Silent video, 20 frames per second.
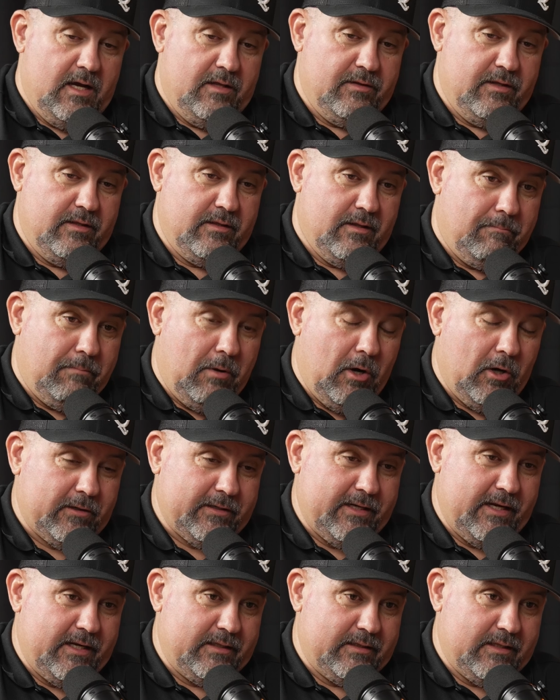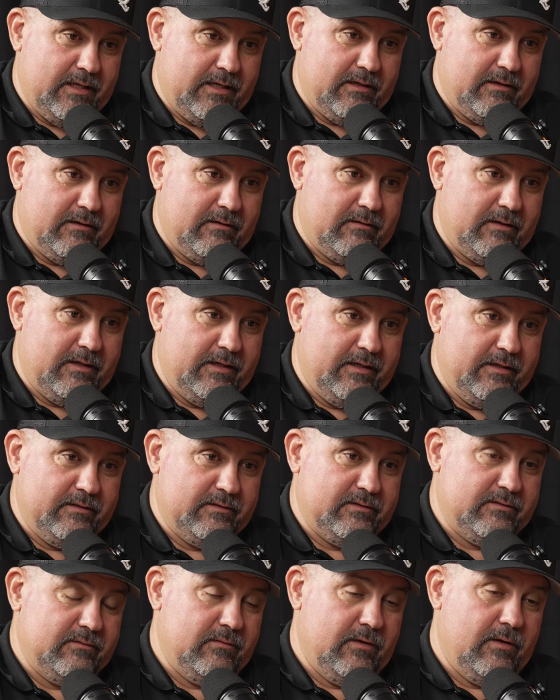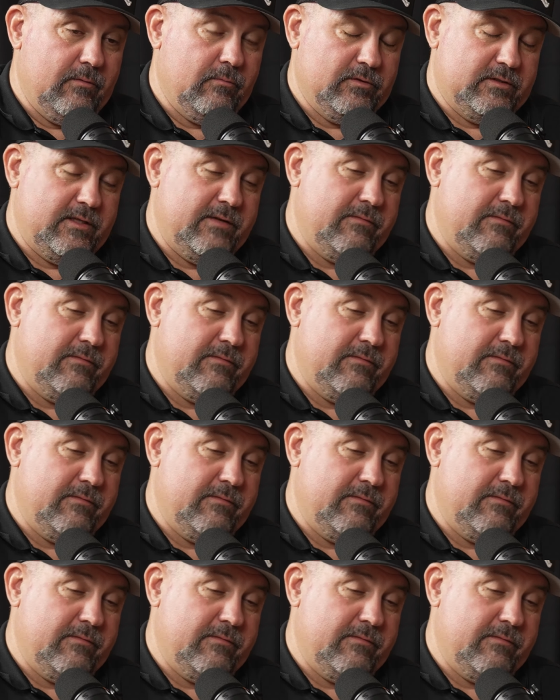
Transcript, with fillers: And then the parking there is it was